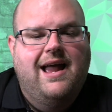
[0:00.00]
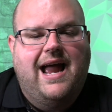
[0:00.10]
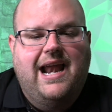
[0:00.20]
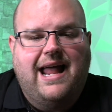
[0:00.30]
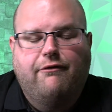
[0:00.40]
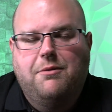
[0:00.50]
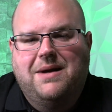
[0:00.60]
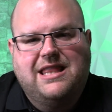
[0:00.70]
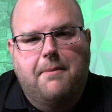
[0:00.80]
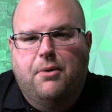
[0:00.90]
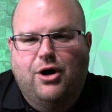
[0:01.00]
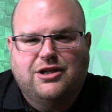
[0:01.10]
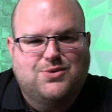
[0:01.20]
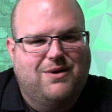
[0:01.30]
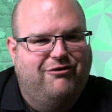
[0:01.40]
And everybody that
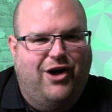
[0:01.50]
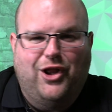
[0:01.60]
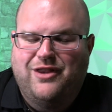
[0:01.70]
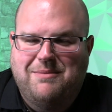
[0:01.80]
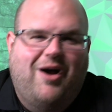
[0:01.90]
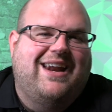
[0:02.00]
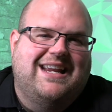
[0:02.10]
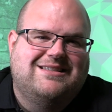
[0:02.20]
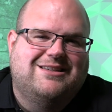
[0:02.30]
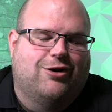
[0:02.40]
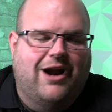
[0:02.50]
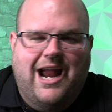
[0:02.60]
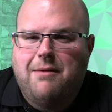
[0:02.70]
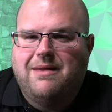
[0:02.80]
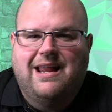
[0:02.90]
books, we follow them on
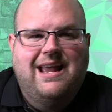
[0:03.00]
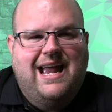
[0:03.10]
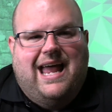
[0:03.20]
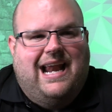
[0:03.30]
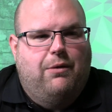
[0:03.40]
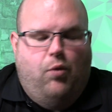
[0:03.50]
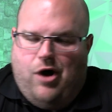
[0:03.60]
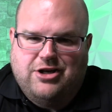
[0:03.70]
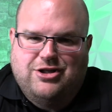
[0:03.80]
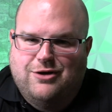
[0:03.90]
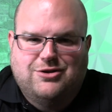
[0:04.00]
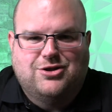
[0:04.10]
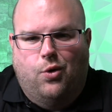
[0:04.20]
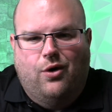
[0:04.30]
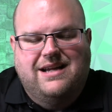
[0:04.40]
Instagram and I watch their
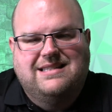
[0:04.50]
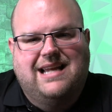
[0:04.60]
stories,